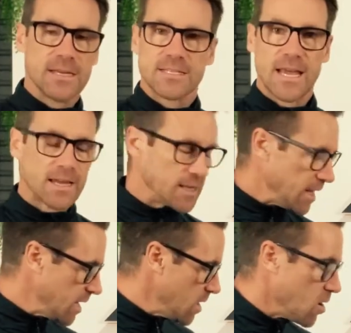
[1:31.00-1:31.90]

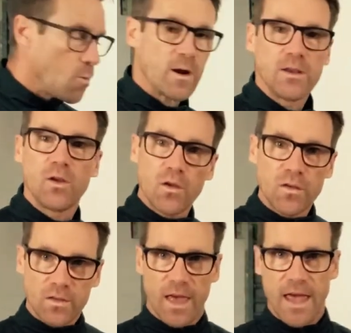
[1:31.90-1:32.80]
Secondly, when
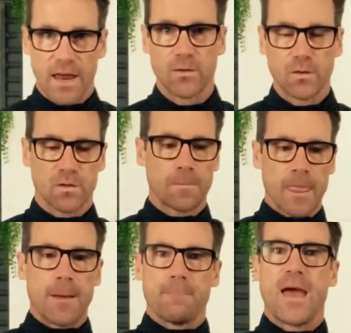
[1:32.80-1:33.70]
using the handles,
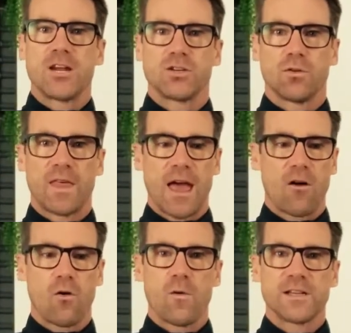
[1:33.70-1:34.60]
make sure they
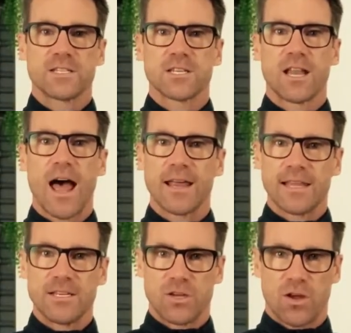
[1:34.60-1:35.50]
are always
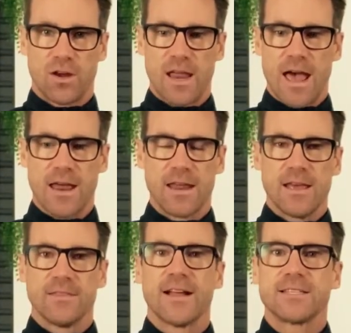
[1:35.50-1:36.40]
slightly turned out.
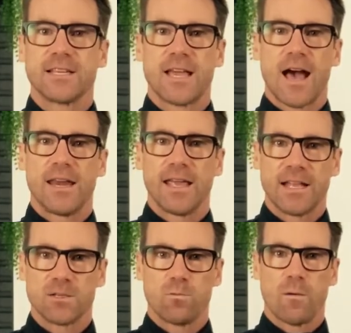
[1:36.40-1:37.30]
That's to guard
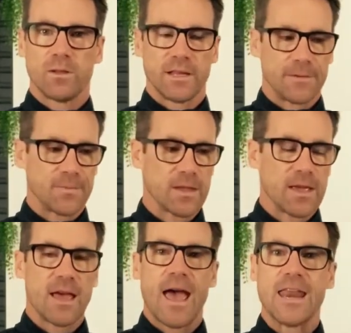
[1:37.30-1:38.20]
against wobbling.
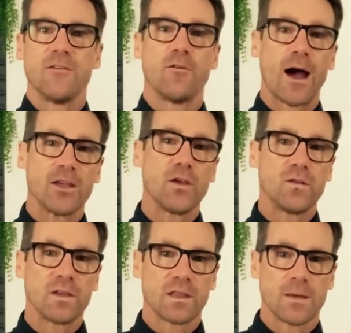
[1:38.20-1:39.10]
And if you are
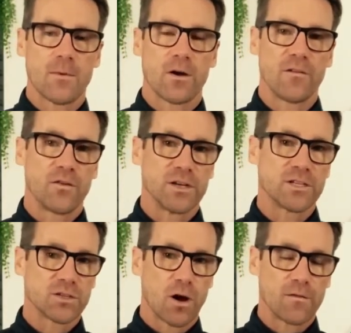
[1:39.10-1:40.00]
using them on a very
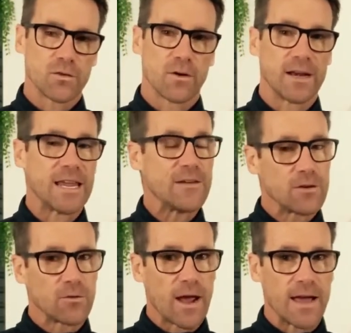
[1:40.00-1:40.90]
soft or
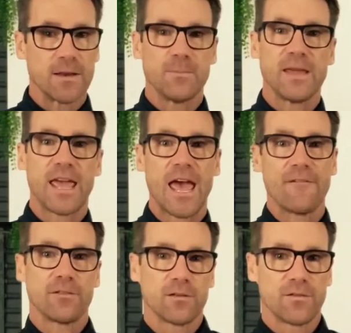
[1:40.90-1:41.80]
uneven ground, be
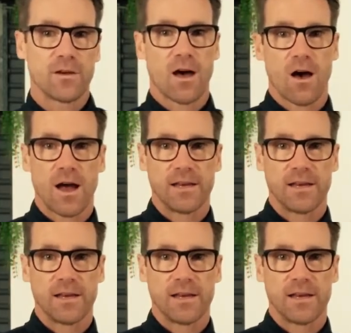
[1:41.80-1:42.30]
careful of the